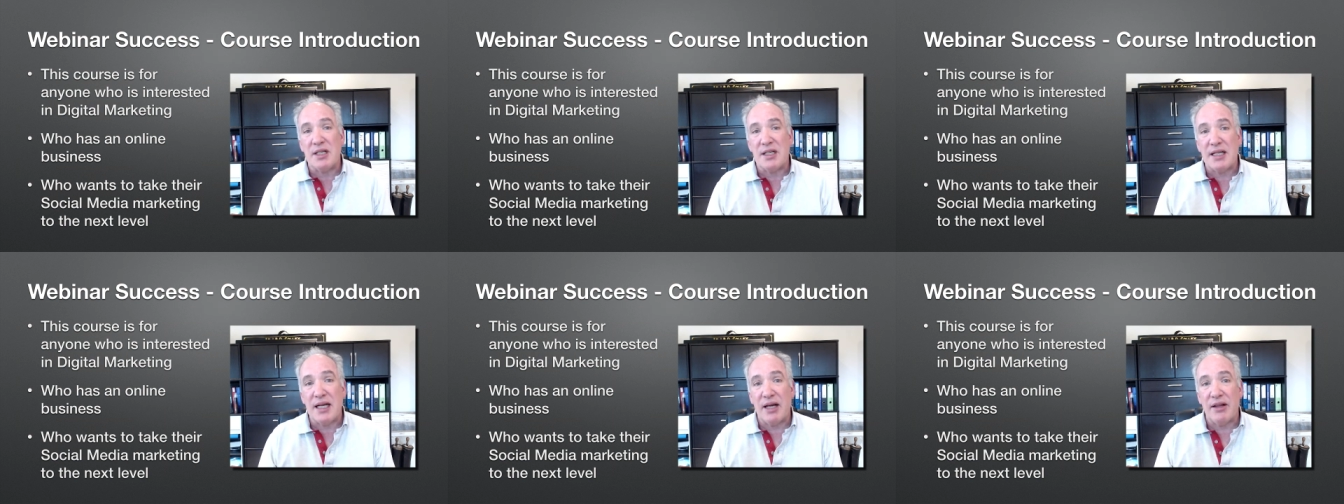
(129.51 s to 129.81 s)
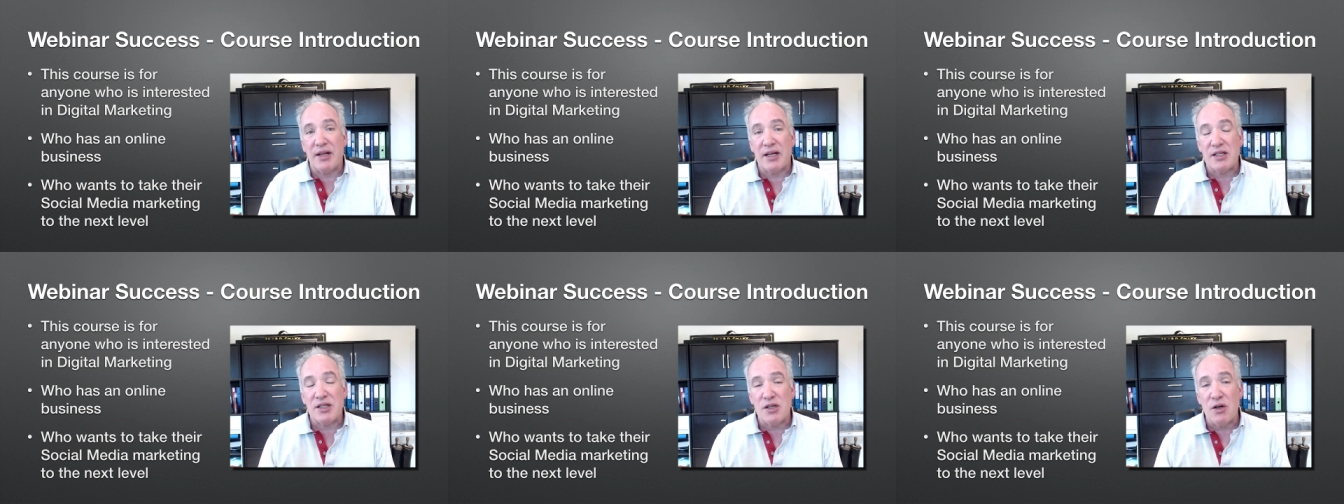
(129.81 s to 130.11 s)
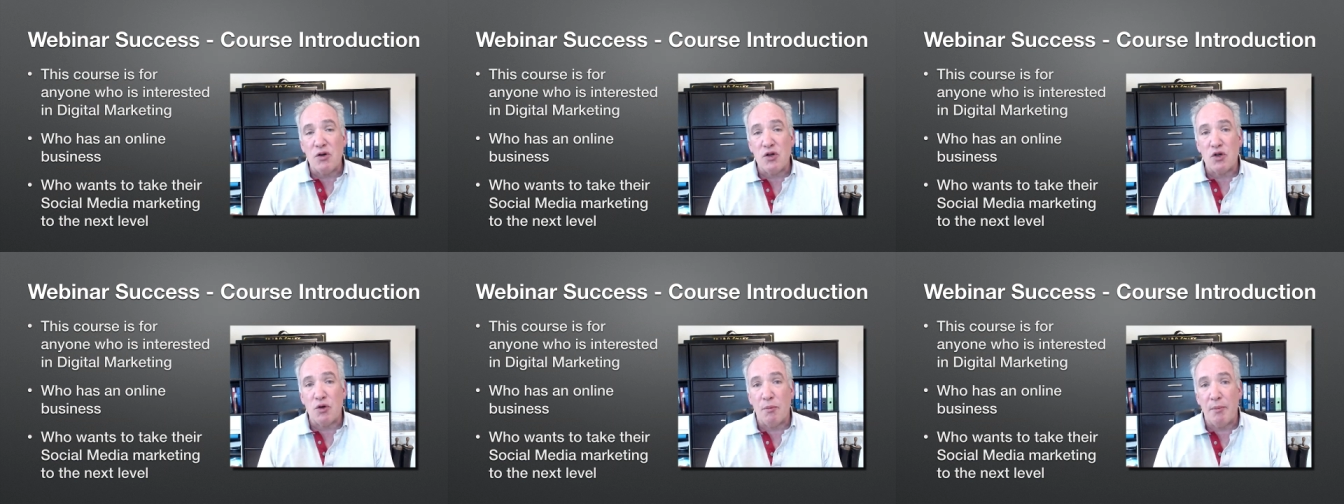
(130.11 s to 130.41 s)
take their
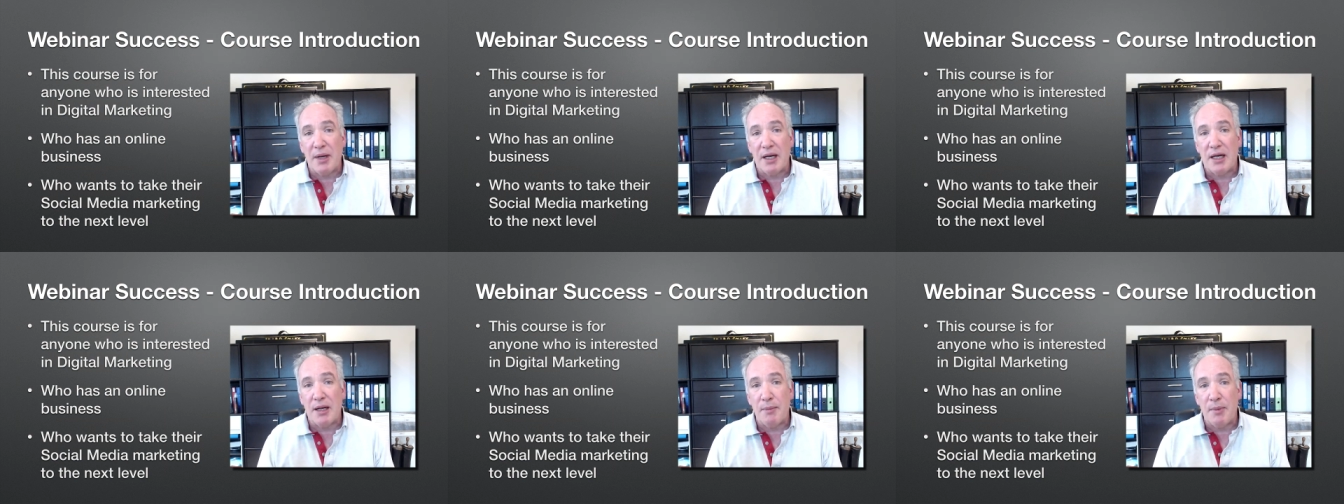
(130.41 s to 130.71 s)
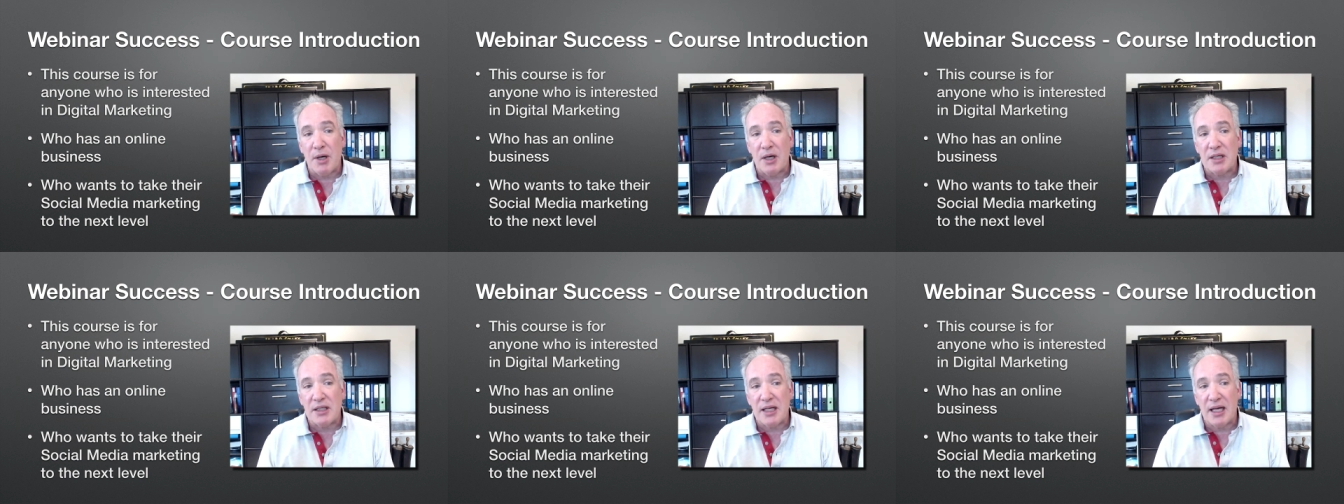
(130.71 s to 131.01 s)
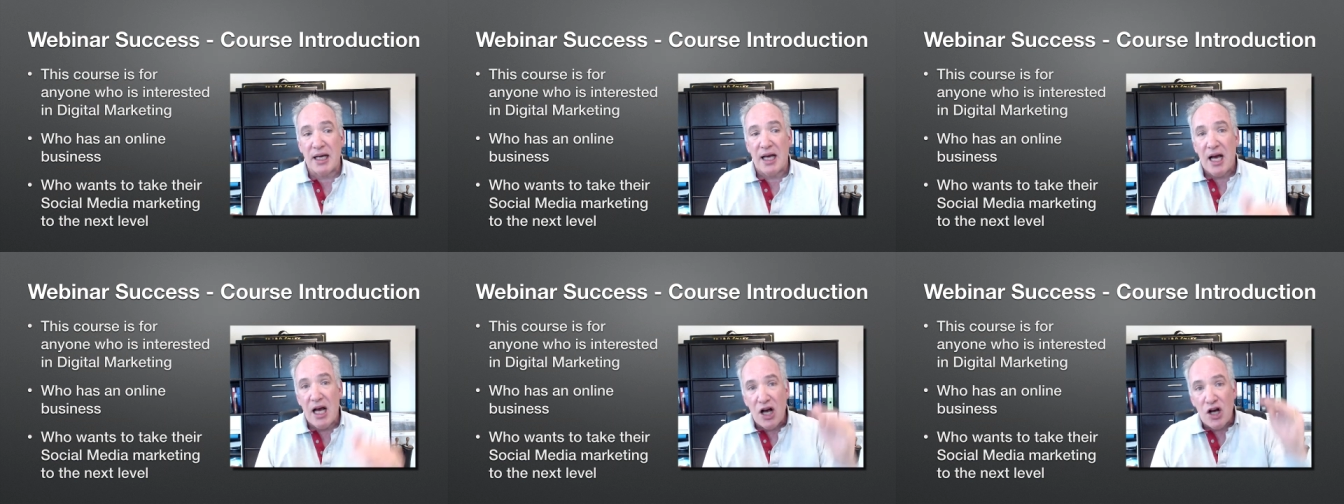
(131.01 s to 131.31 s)
social media
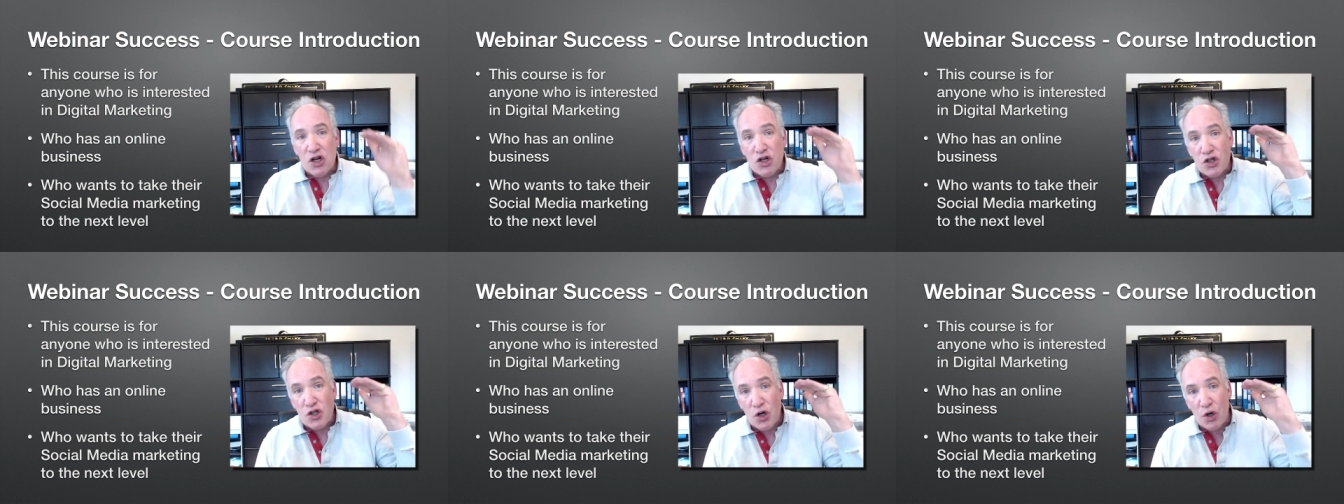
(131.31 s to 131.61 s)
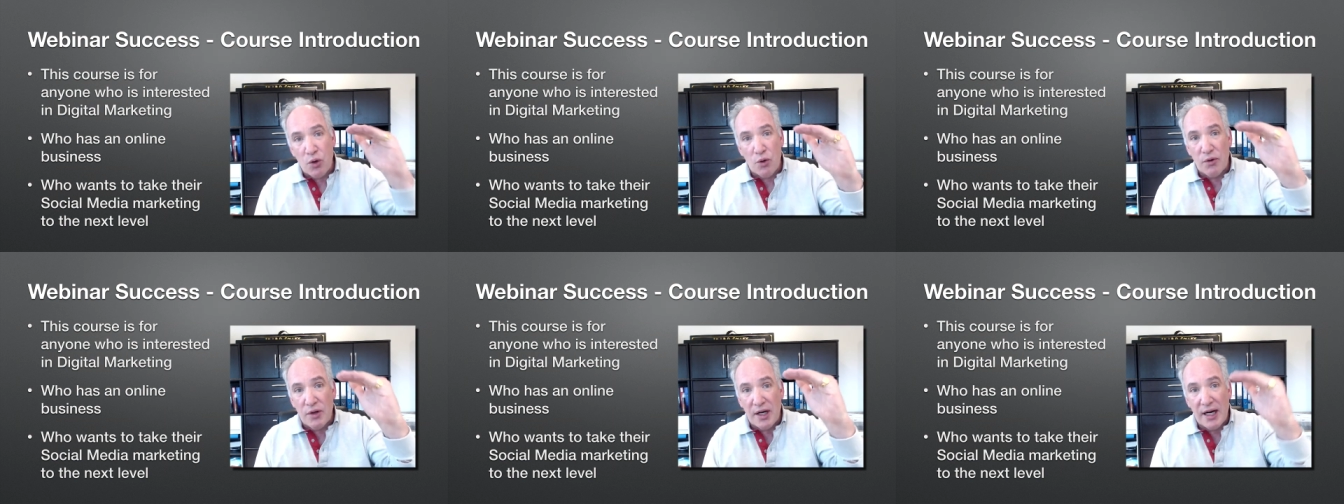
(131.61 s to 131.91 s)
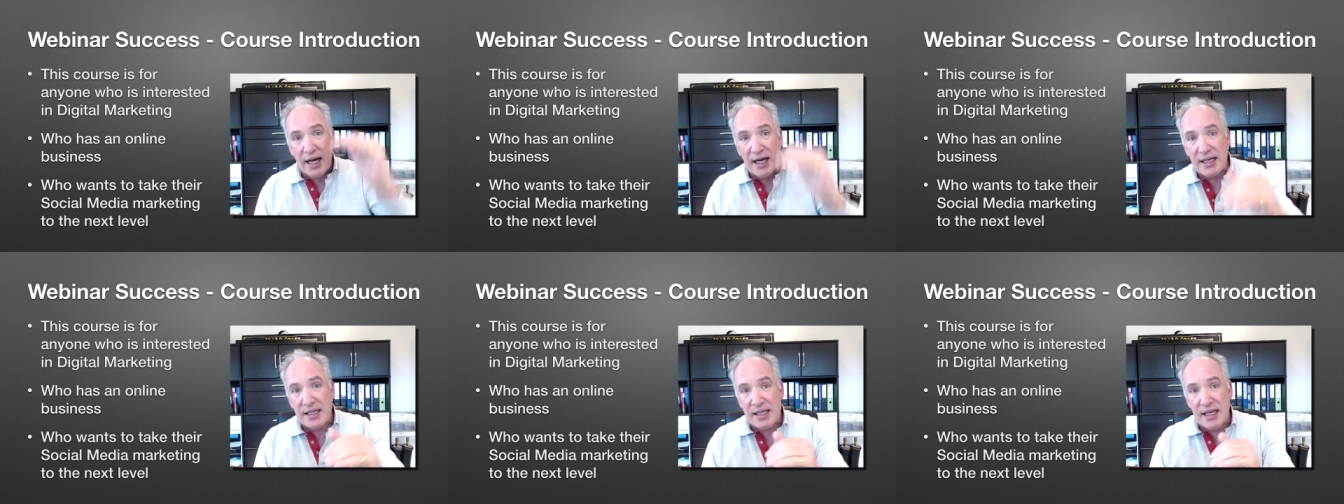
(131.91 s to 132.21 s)
marketing to the
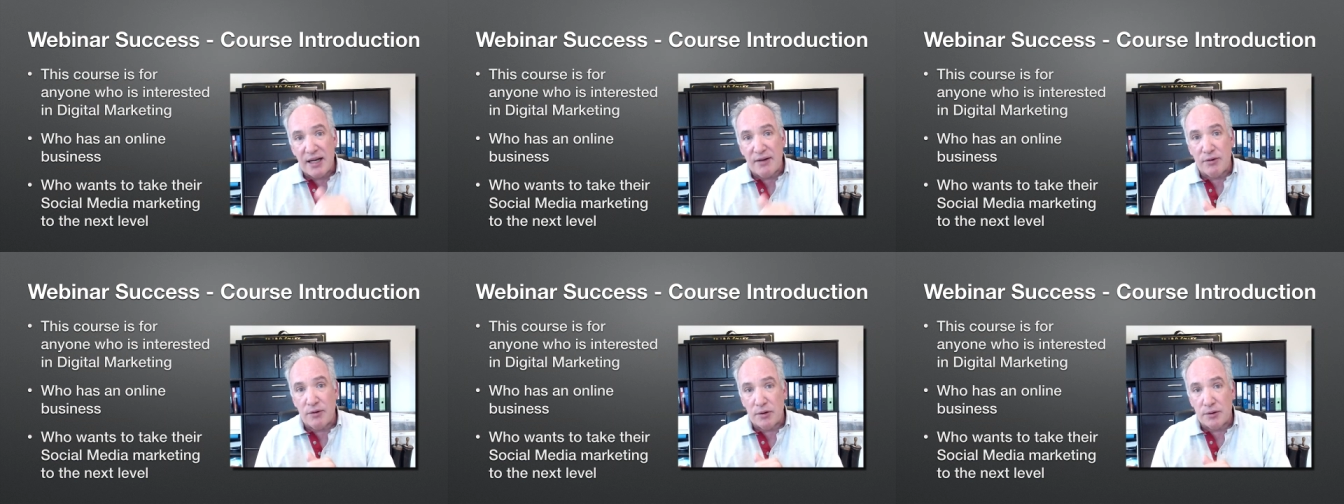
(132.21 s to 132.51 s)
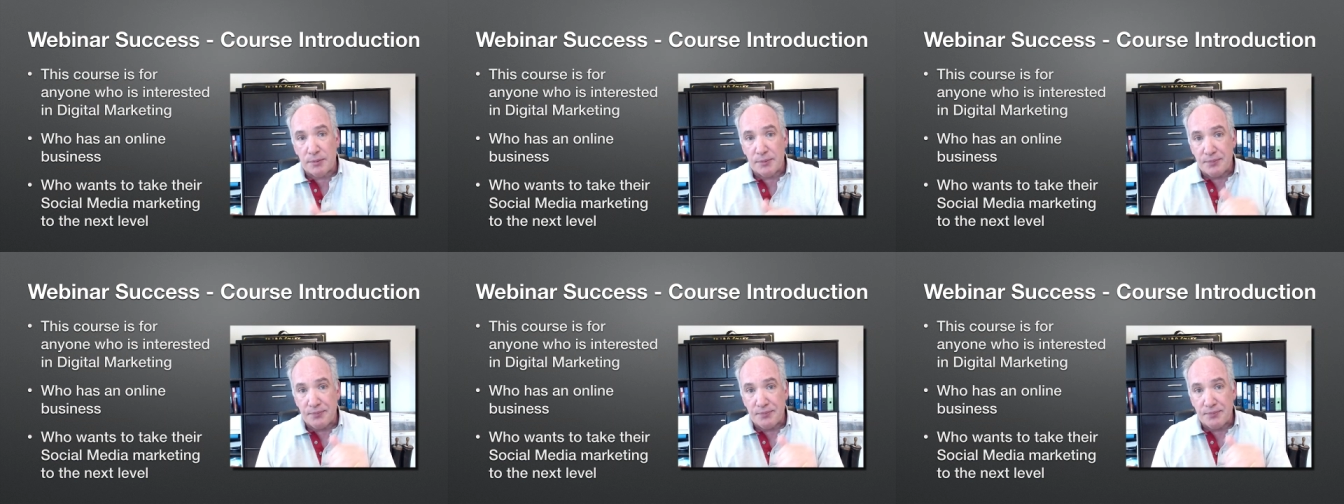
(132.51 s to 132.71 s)
next level.